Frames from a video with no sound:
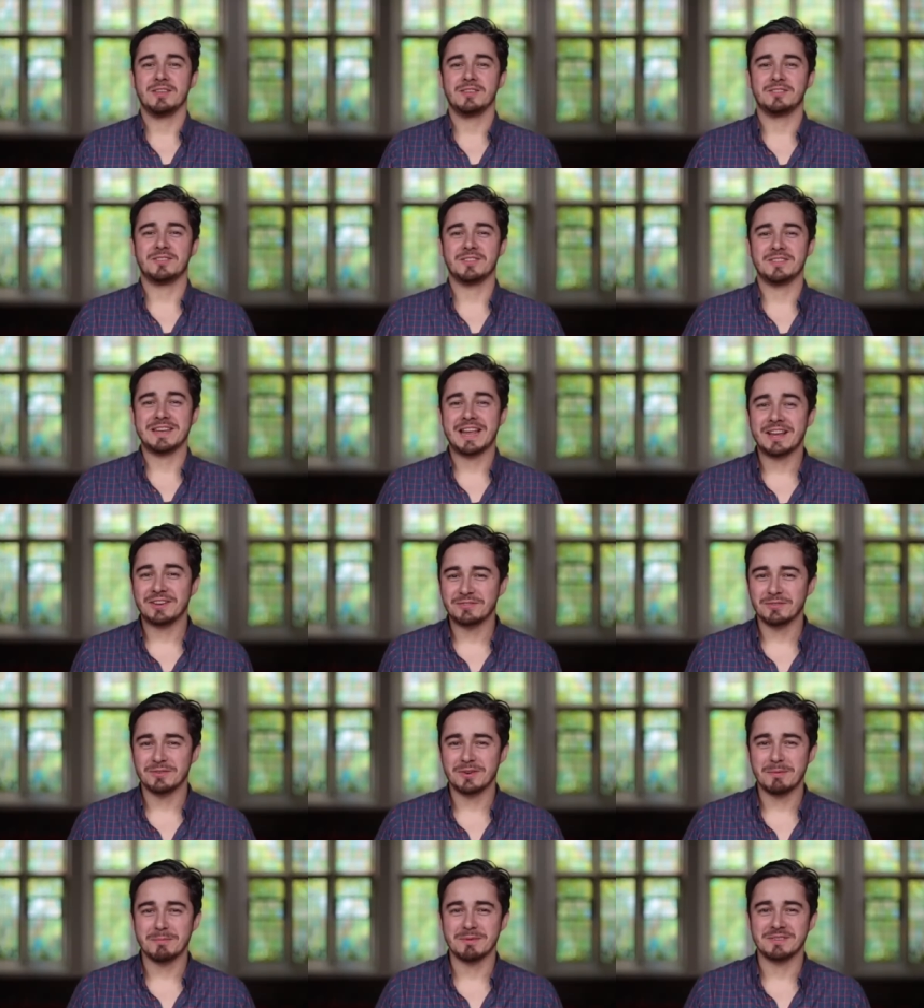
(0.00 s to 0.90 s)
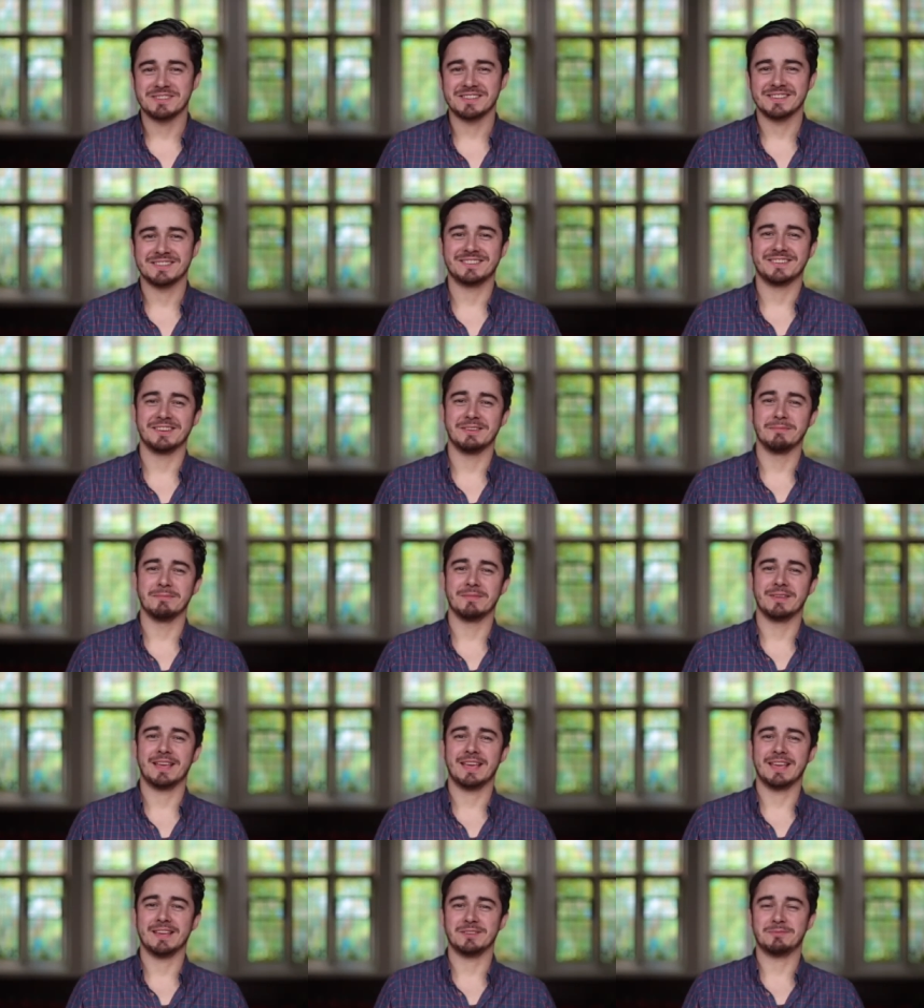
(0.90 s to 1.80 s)
So the Nashville Number
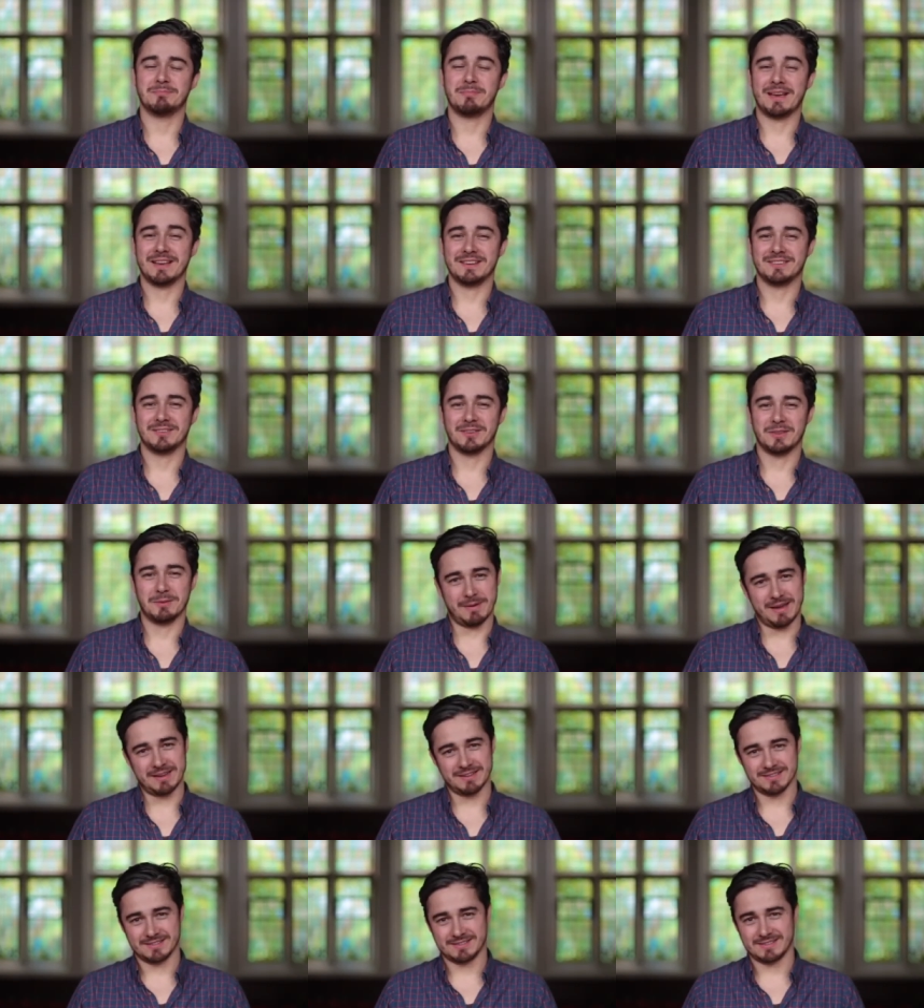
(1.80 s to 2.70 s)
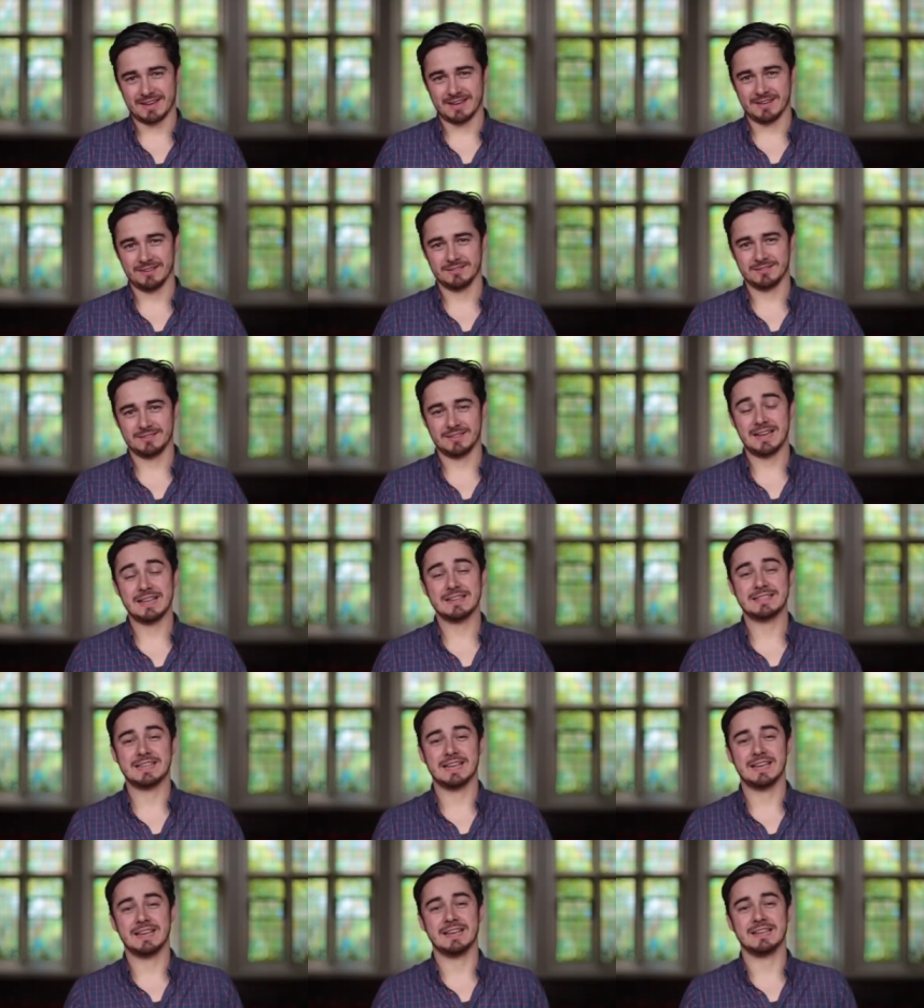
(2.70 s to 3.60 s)
system is based on the major scale. So
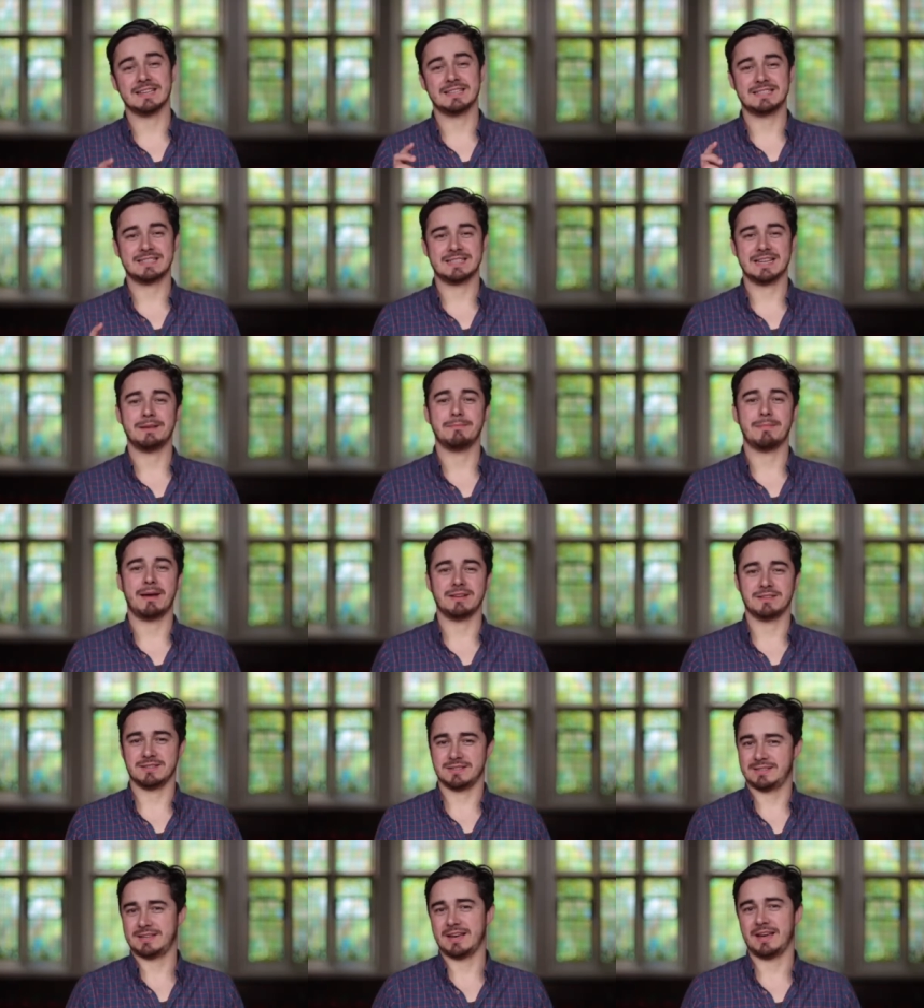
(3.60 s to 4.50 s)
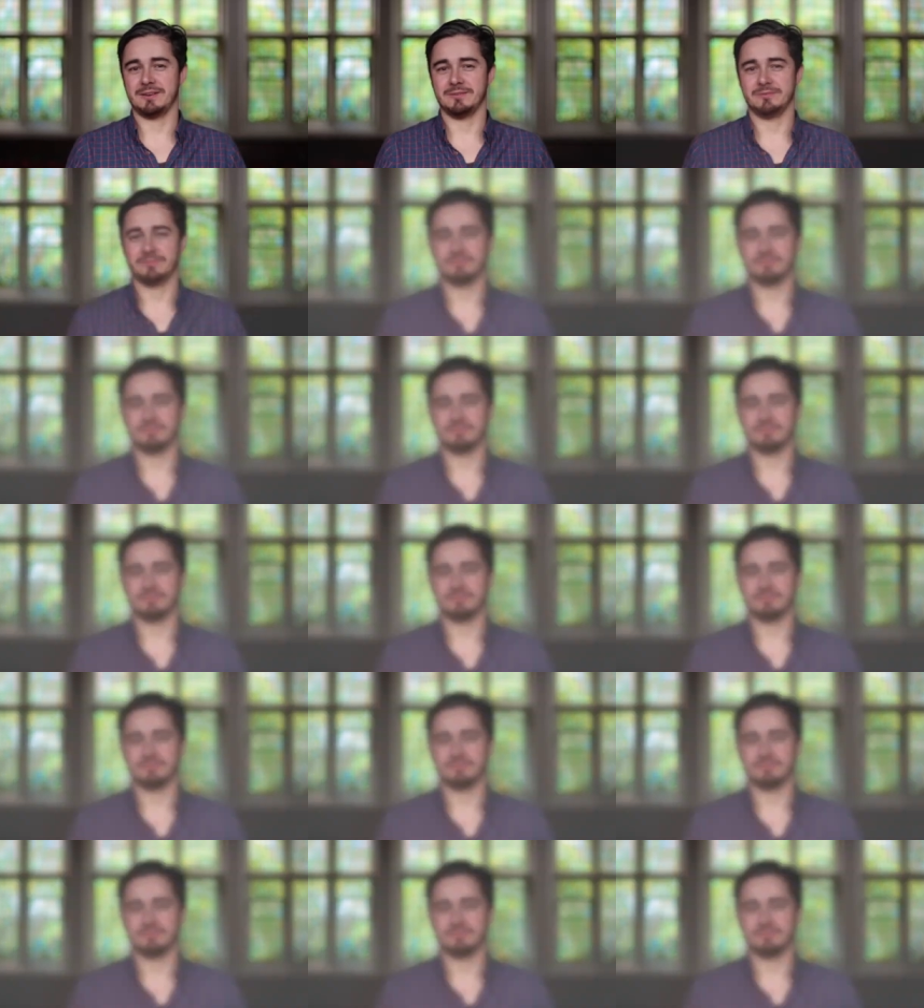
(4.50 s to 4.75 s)
let's hear a C major scale.